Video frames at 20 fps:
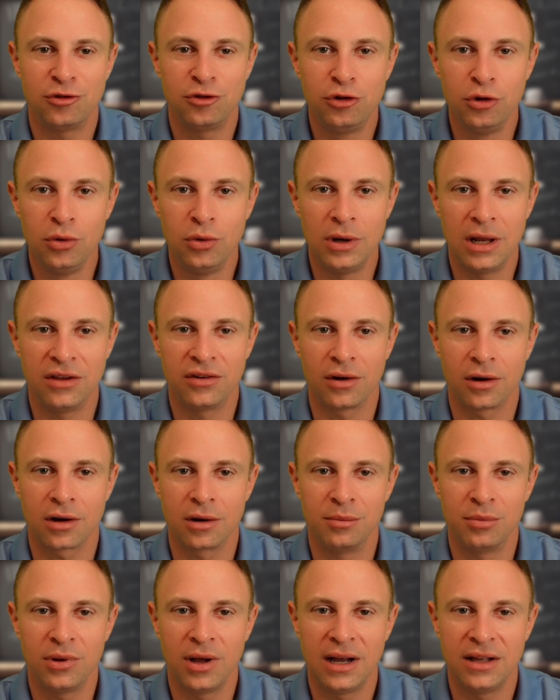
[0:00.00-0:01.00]
soon as our
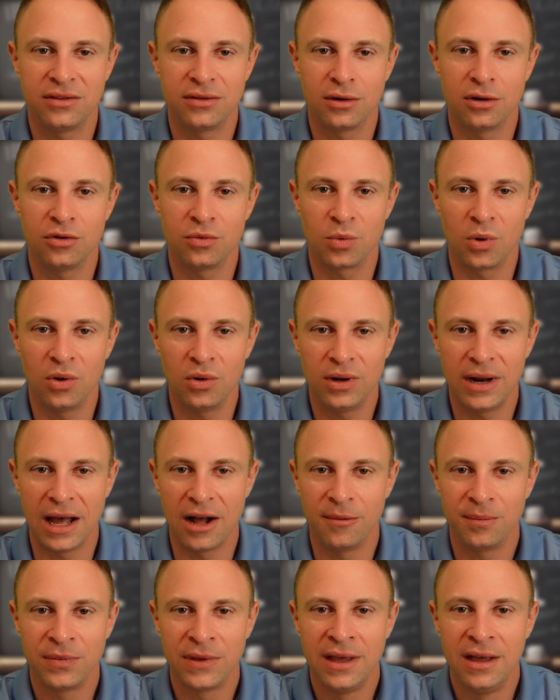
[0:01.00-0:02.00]
compliance nerds roll it
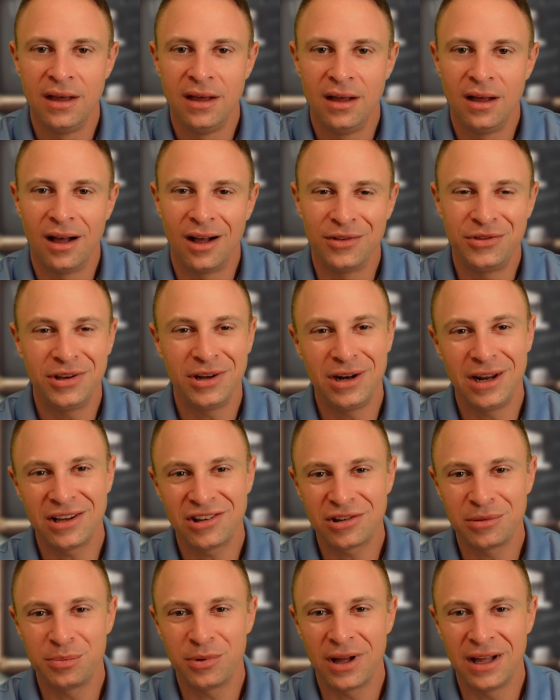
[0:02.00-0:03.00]
out. Until
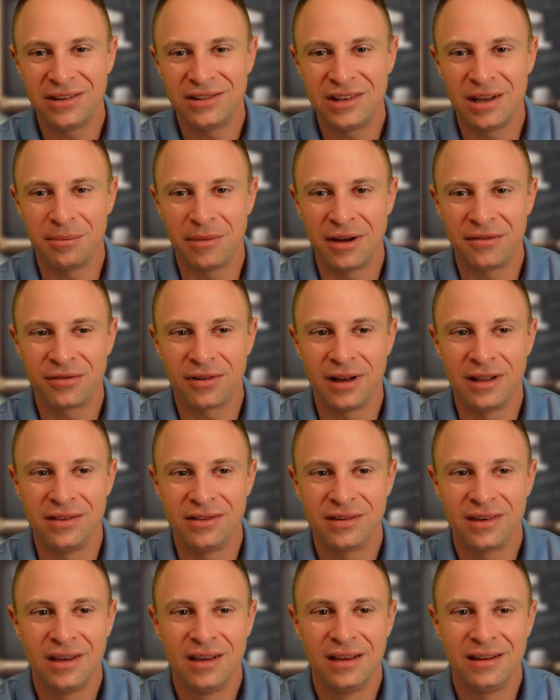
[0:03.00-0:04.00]
next compliance tip, my
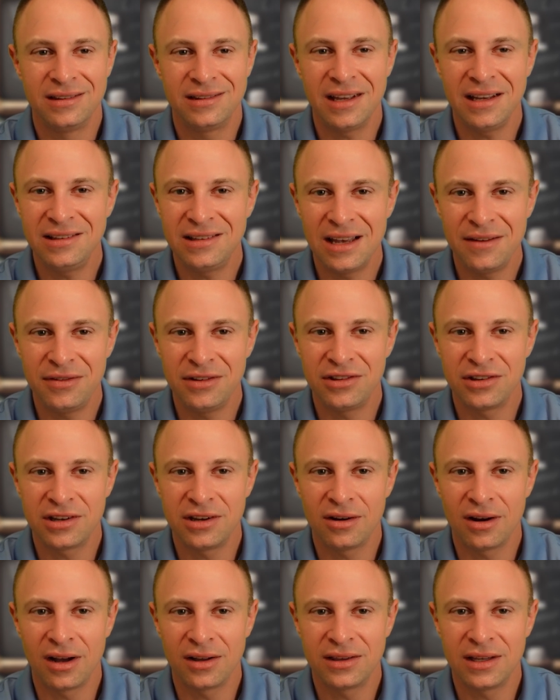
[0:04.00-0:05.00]
friends, stay safe and
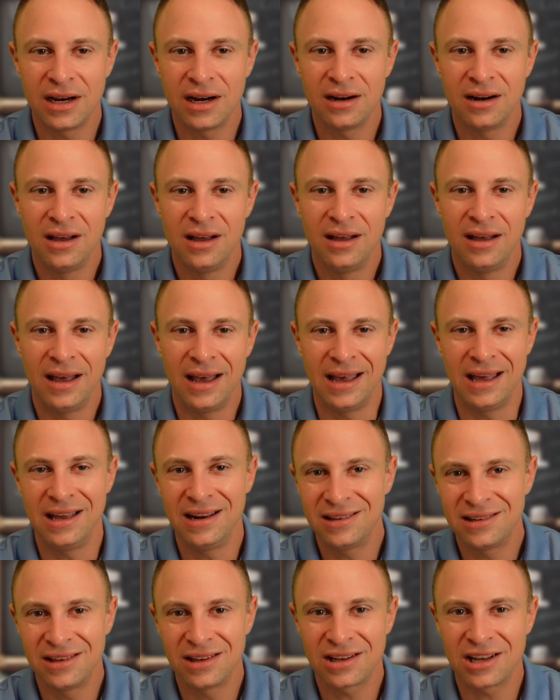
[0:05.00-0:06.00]
secure out there, and hit
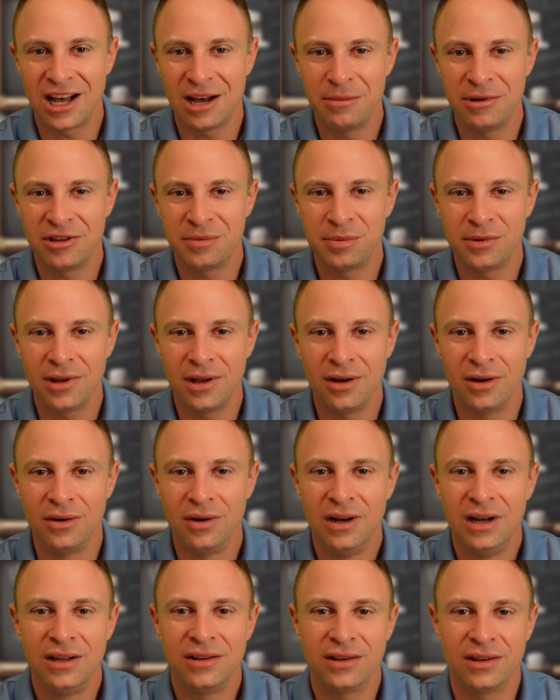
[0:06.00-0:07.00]
us in the comments
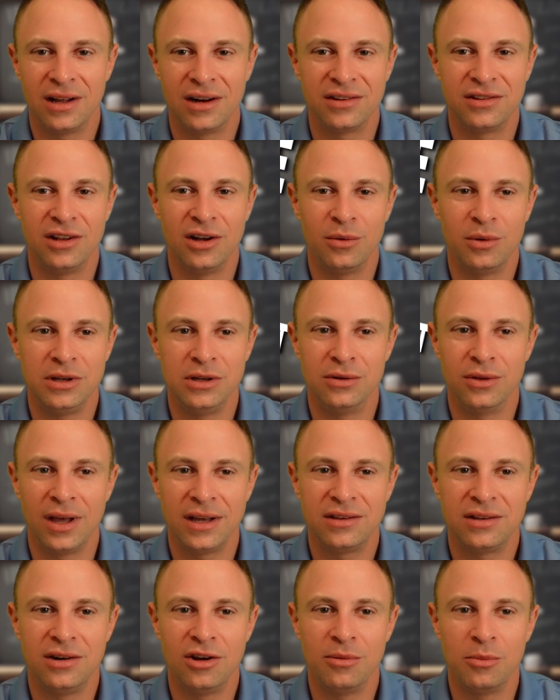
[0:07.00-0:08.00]
below to let us know what you'd
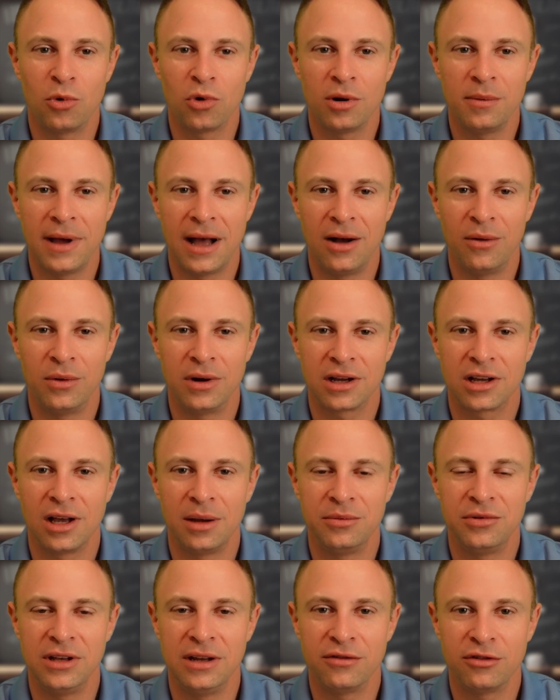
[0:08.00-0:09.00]
like to know more about when it
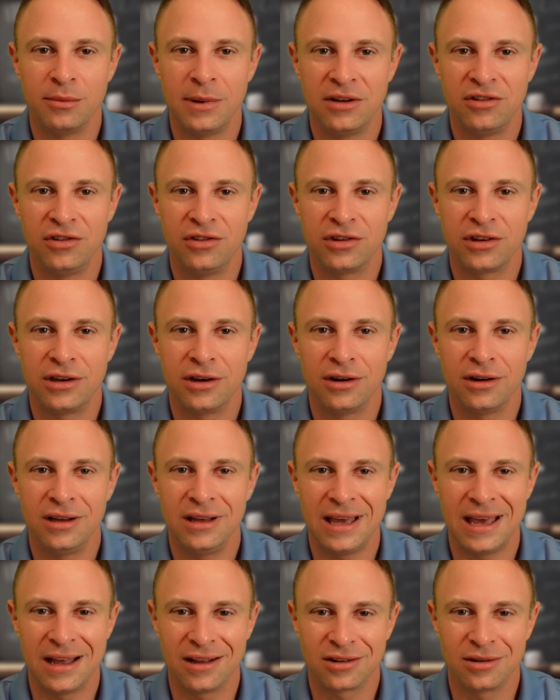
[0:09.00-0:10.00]
comes to information
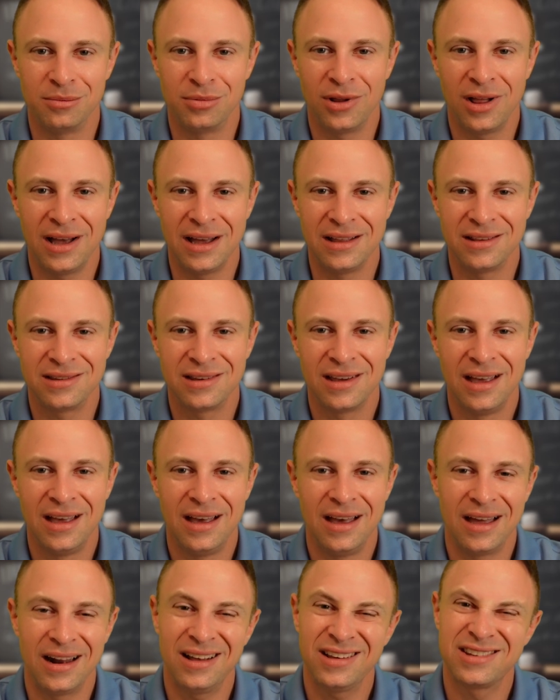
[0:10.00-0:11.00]
security and compliance.
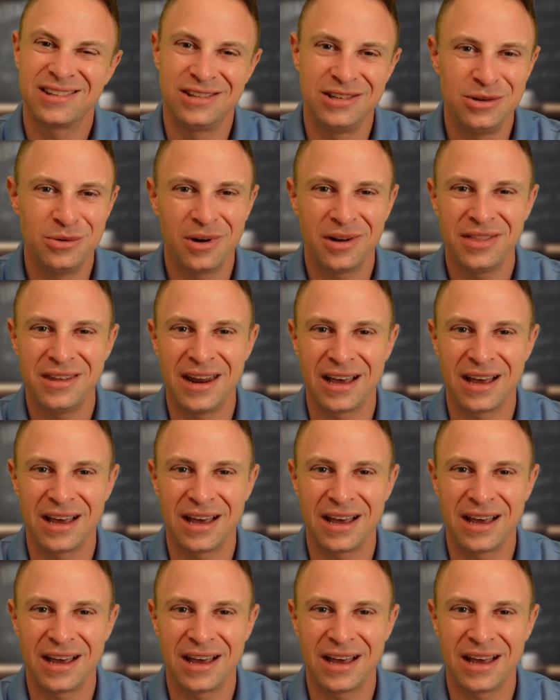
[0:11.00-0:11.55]
And I'll see you on the